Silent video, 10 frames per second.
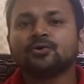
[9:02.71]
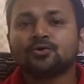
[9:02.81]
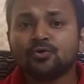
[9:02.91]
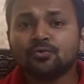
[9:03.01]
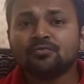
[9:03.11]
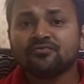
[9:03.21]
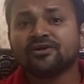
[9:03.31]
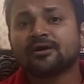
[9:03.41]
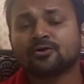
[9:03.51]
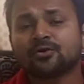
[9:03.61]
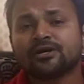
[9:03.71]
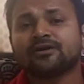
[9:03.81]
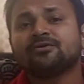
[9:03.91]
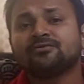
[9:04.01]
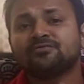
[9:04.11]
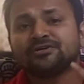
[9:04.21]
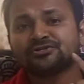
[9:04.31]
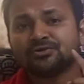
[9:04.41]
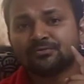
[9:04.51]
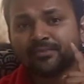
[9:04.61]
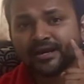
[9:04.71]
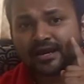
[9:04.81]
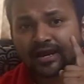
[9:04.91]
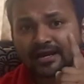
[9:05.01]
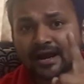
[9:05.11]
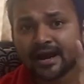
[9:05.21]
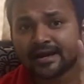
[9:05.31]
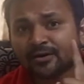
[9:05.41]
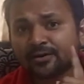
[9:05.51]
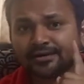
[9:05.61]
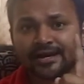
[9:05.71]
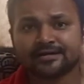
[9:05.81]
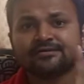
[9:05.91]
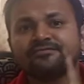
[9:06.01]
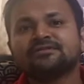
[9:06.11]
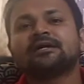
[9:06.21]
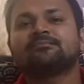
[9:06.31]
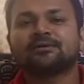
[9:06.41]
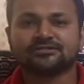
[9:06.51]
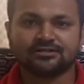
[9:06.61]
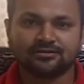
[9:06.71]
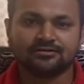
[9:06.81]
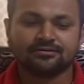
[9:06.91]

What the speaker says: To whom we are talking, we should make an eye contact with that person.